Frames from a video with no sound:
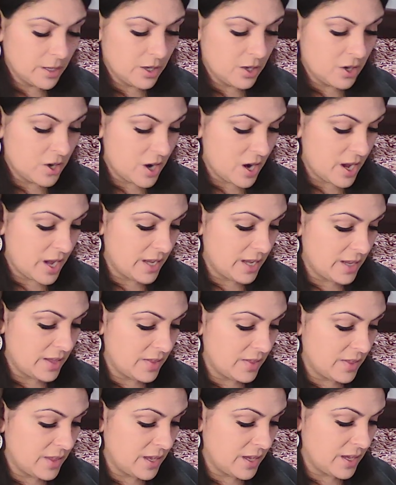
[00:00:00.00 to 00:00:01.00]
All right,
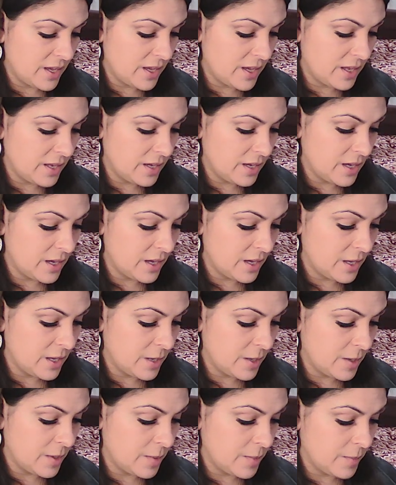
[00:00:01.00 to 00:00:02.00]
and
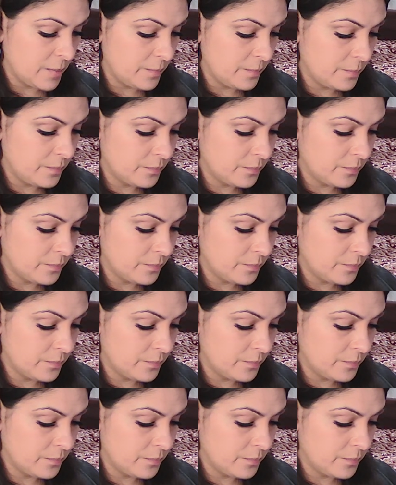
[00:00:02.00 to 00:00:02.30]
then